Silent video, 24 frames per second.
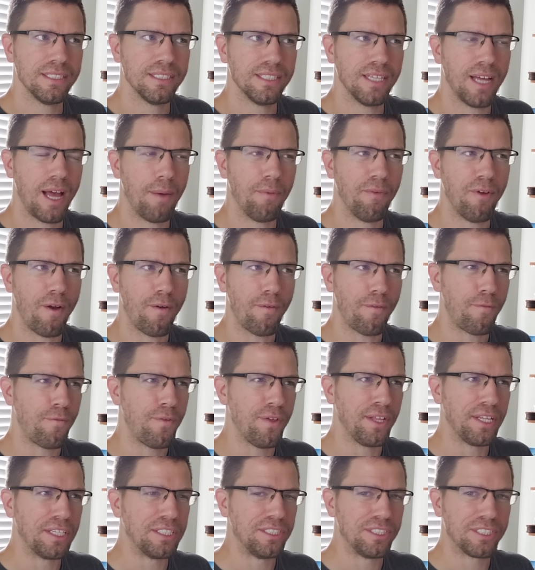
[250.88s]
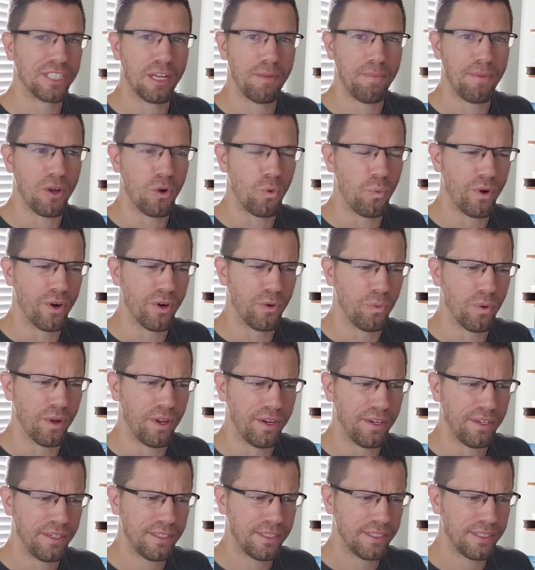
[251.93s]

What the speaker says: I have a feeling this is going to be a weird one.